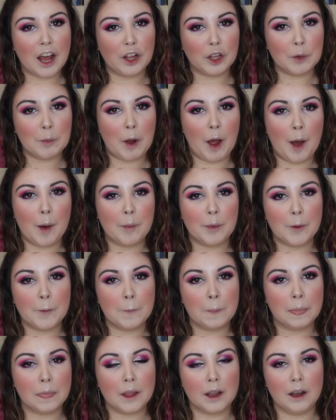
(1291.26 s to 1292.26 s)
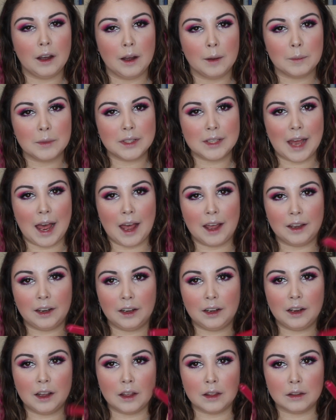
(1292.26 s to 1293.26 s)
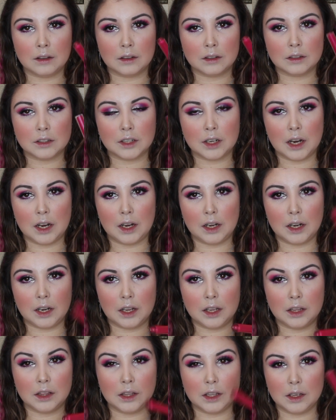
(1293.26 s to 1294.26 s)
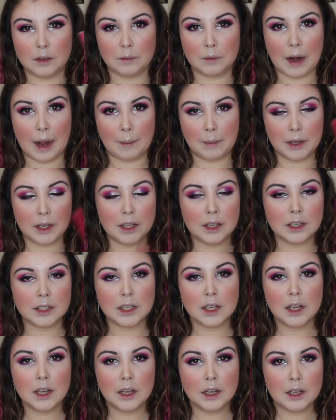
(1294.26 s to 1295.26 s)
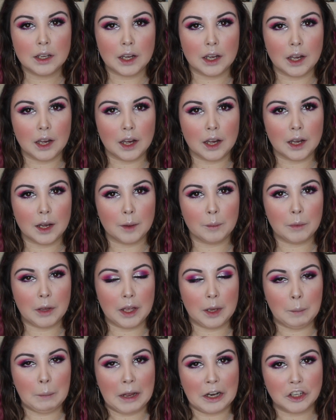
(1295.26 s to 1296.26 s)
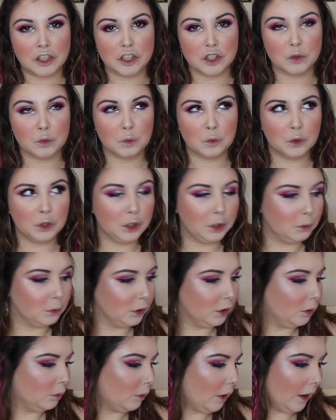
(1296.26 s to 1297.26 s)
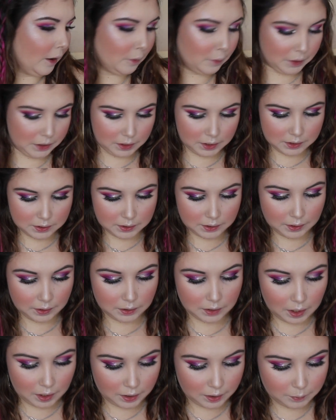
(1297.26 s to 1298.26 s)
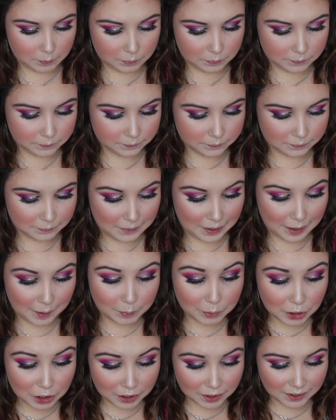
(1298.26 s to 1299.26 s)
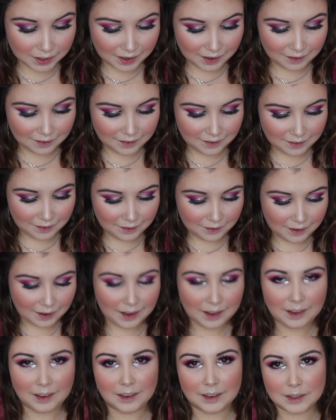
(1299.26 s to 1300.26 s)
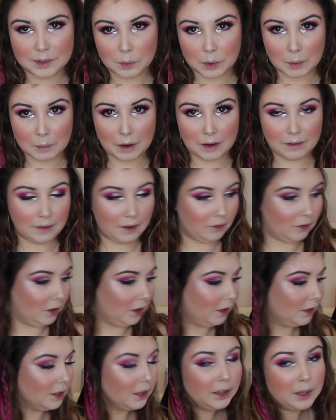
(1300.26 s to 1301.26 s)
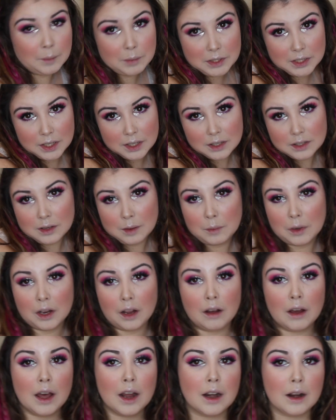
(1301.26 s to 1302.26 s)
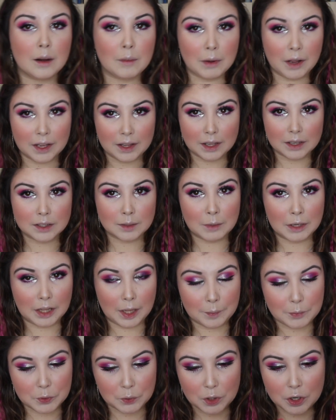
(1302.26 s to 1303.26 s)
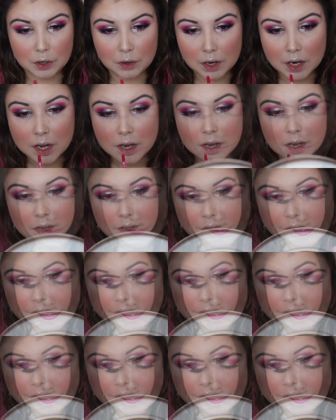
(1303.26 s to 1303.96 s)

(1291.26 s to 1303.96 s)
ColourPop Satin shade in the Rabbit. It matches really, really well with this makeup look. And it's one of my favorite lipsticks, so I'm going to go ahead and apply that to my lips real quick.